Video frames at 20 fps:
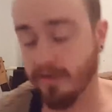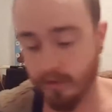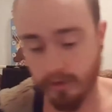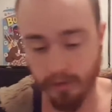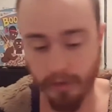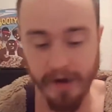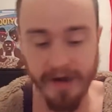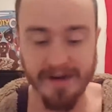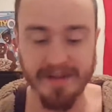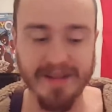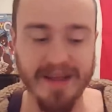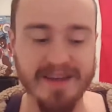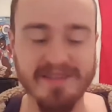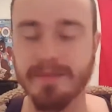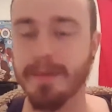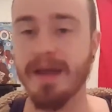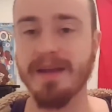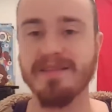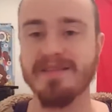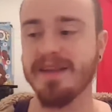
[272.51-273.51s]
It was a great
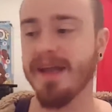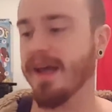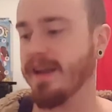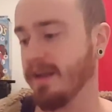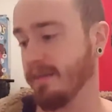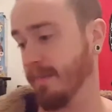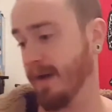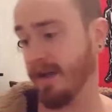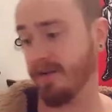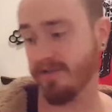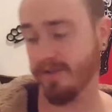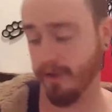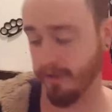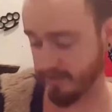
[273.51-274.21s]
last man standing match.